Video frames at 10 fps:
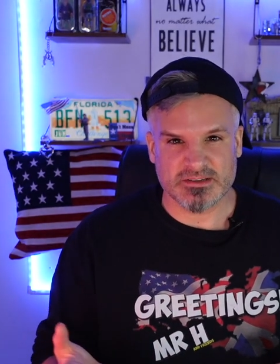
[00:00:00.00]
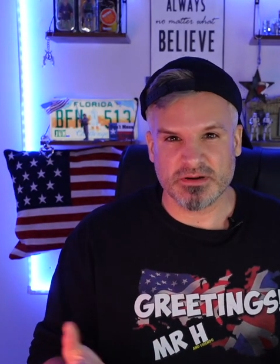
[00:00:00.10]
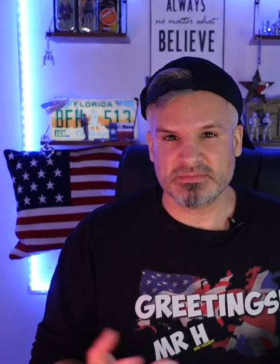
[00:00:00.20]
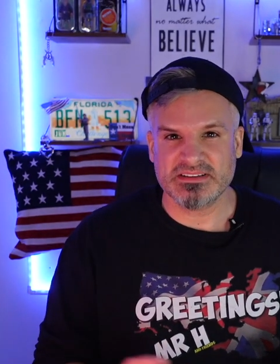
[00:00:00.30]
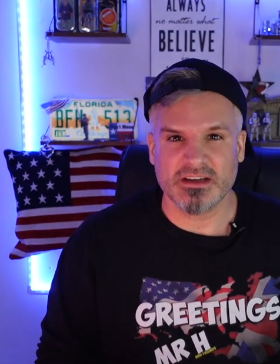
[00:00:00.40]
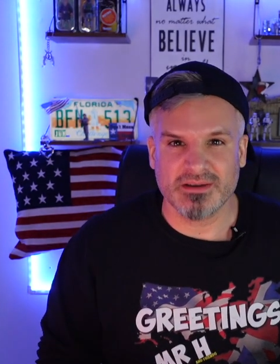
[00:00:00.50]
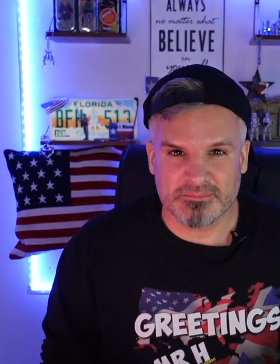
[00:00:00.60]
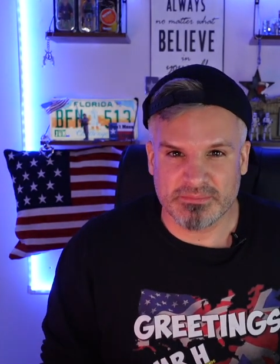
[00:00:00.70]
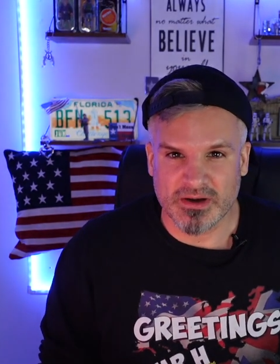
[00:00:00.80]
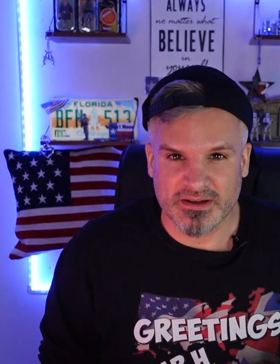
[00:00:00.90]
I'd probably go out
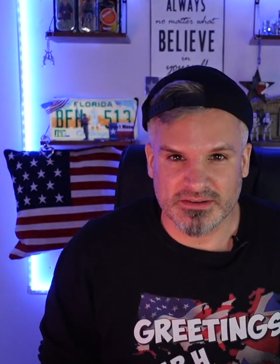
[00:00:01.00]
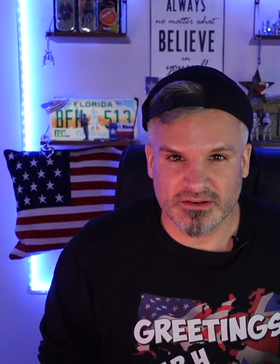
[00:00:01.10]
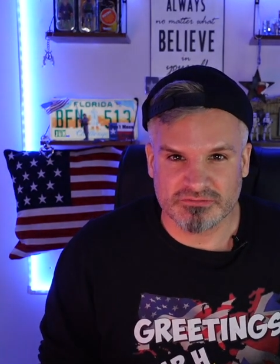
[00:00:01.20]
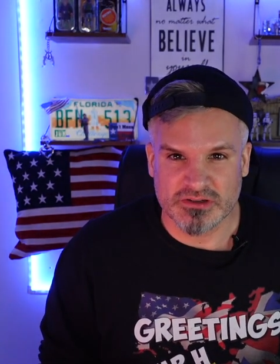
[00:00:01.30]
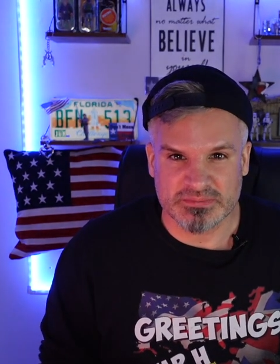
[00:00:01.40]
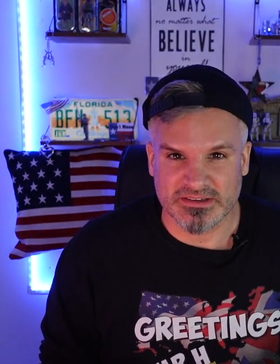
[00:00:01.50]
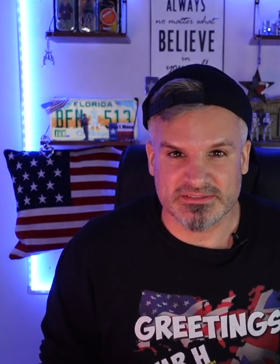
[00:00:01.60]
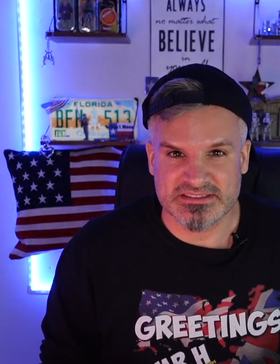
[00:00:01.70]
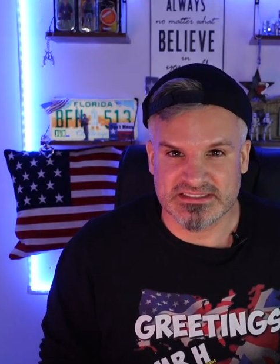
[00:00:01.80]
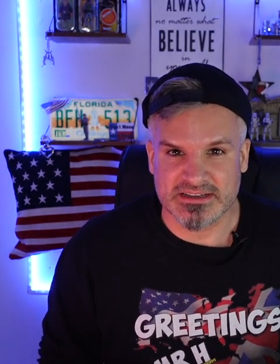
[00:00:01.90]
and buy a root beer
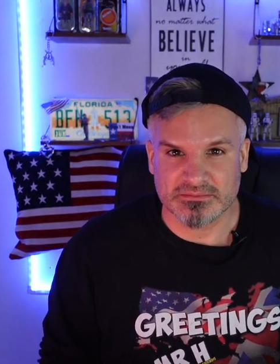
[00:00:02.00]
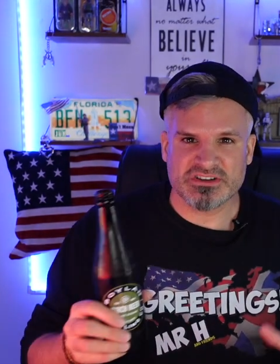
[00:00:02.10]
instead.